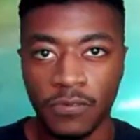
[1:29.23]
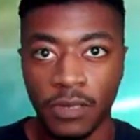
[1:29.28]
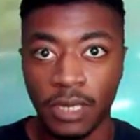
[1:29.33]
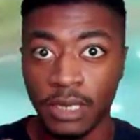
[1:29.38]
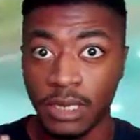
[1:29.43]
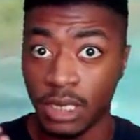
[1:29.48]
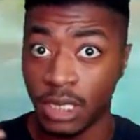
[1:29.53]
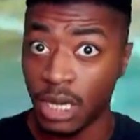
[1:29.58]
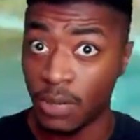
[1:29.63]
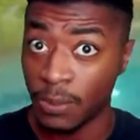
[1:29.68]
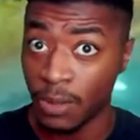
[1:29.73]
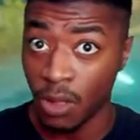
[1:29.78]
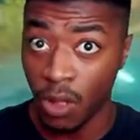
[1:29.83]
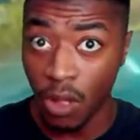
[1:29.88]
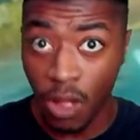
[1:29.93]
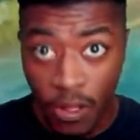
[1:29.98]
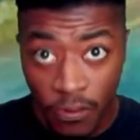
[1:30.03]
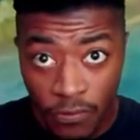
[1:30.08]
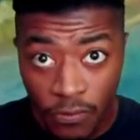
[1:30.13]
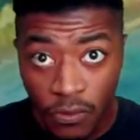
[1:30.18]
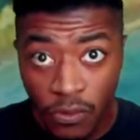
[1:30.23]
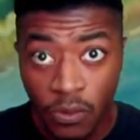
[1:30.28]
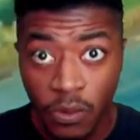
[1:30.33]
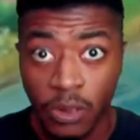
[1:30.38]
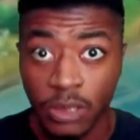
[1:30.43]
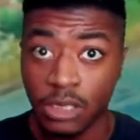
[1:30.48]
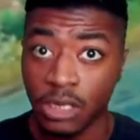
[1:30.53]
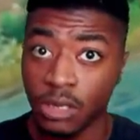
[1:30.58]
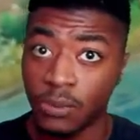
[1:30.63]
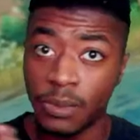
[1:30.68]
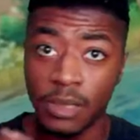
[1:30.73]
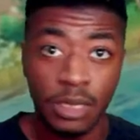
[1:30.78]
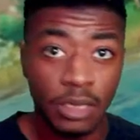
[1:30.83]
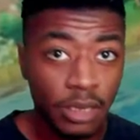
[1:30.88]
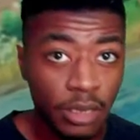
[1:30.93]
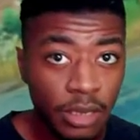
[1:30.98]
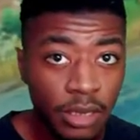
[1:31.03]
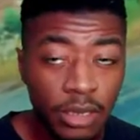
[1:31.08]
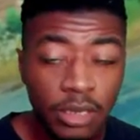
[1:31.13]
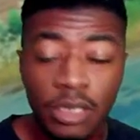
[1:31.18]
is it going to be awful, is it going to be
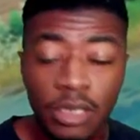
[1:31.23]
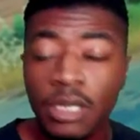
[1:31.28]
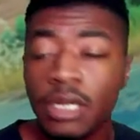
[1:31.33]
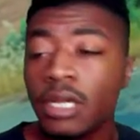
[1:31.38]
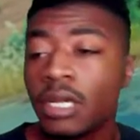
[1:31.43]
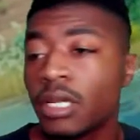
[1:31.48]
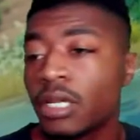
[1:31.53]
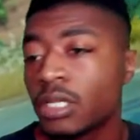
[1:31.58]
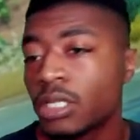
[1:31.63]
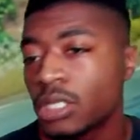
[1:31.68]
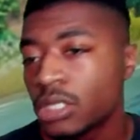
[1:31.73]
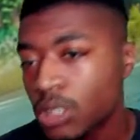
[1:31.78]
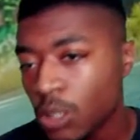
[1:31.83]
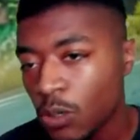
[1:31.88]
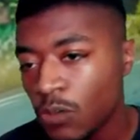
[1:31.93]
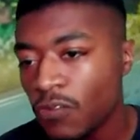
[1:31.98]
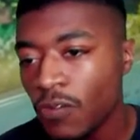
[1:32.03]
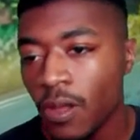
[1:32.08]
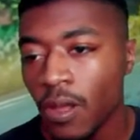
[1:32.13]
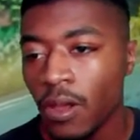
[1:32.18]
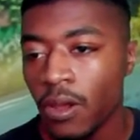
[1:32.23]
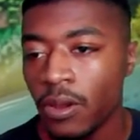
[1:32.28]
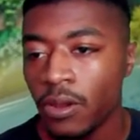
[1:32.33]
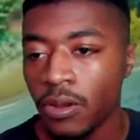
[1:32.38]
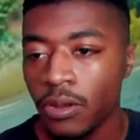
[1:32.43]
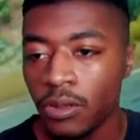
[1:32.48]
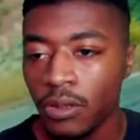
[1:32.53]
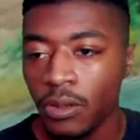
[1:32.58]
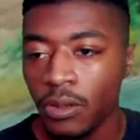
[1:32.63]
good? So far,